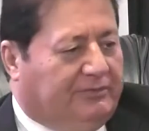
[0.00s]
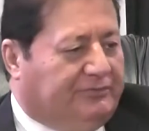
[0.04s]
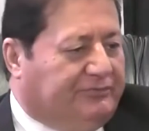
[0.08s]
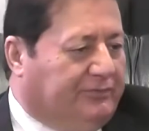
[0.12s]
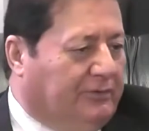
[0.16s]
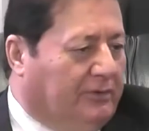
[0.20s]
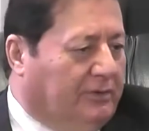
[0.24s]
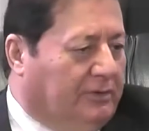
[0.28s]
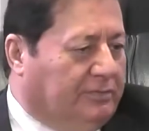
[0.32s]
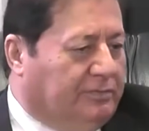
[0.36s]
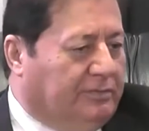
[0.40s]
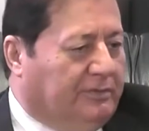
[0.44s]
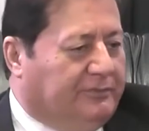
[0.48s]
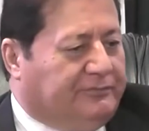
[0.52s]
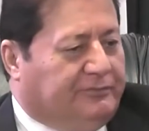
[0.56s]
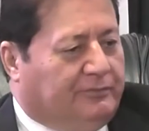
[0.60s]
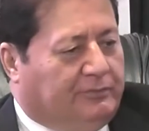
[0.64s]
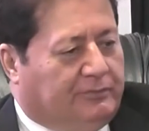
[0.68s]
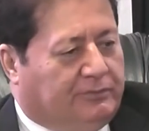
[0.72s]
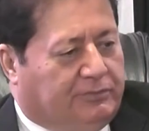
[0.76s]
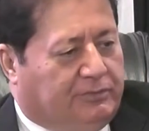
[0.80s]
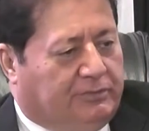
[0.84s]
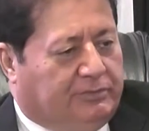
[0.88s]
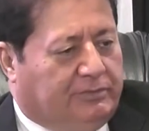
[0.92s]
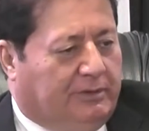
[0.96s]
say that
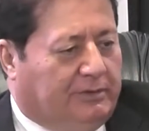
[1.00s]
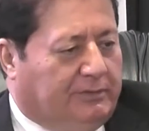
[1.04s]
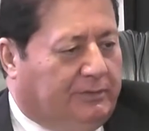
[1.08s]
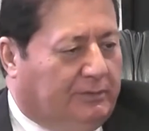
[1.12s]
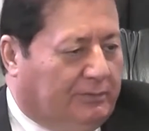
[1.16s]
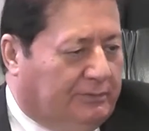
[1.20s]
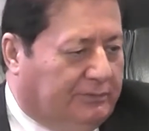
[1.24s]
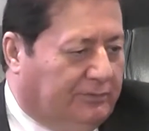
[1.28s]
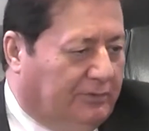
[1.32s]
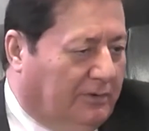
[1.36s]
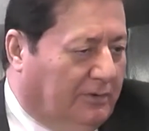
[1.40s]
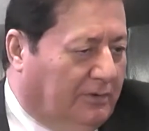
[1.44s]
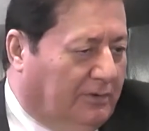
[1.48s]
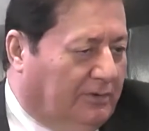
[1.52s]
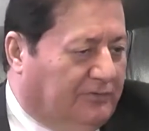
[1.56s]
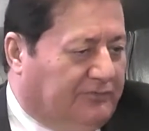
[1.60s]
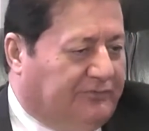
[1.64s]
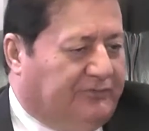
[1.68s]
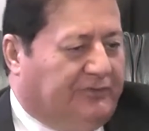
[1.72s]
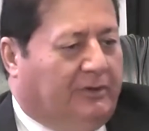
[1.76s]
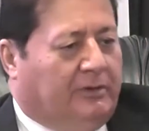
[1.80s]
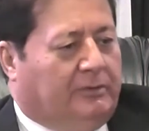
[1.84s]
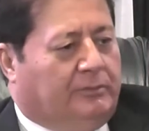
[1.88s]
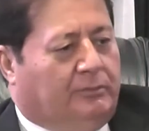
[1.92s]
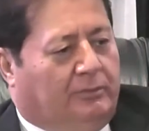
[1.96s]
Turkey, they don't
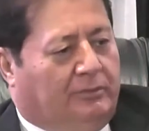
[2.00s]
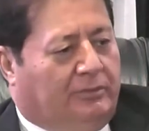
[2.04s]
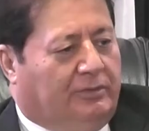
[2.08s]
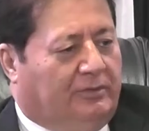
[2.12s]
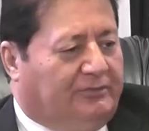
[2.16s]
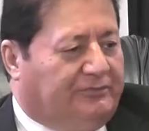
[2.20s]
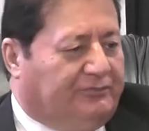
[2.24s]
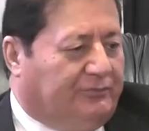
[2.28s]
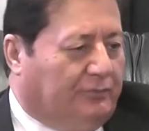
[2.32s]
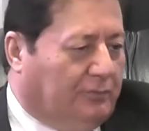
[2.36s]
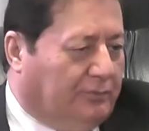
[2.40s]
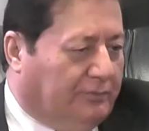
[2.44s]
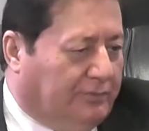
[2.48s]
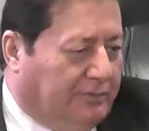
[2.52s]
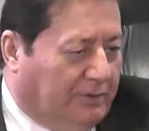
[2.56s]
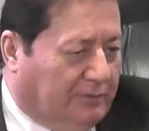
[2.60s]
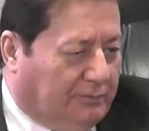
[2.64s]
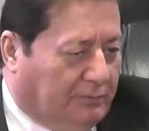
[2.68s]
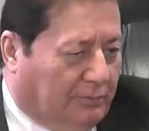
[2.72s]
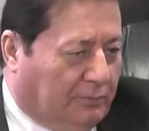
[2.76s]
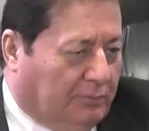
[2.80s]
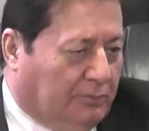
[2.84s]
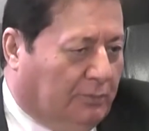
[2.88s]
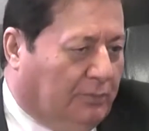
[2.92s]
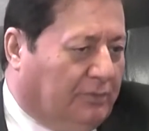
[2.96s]
share with us or they
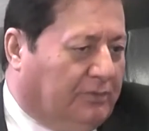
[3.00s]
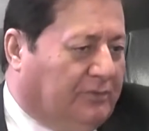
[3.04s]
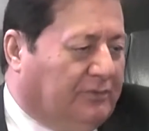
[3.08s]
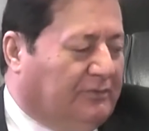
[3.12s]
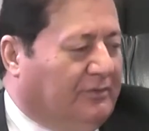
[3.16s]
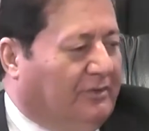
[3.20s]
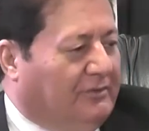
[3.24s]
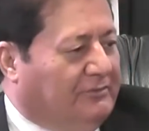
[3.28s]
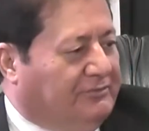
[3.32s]
don't work